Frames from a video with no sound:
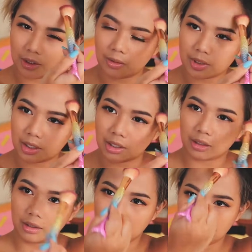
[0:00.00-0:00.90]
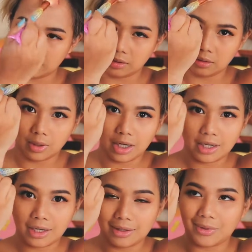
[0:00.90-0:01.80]
I was like,
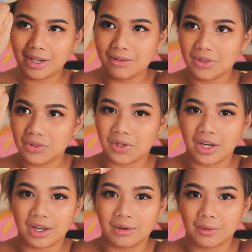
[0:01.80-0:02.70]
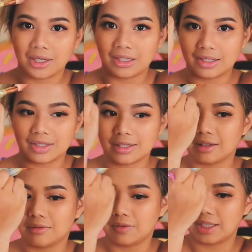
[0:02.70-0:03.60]
why even try? Why not just
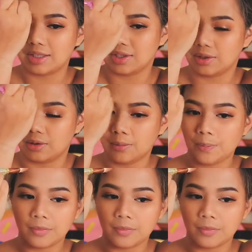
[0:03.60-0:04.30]
love this, you know?